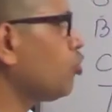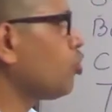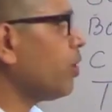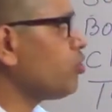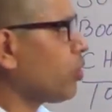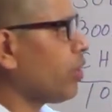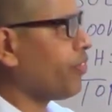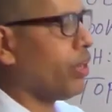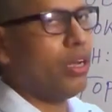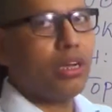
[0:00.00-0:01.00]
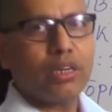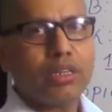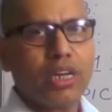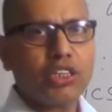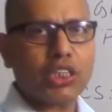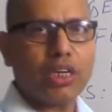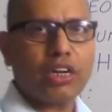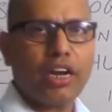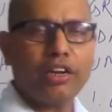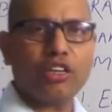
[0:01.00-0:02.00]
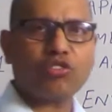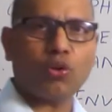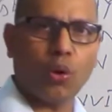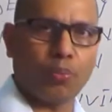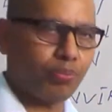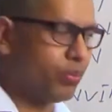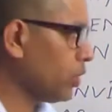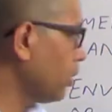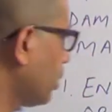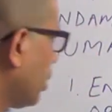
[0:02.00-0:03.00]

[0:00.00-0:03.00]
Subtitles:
Human Geography, Nature and Scope.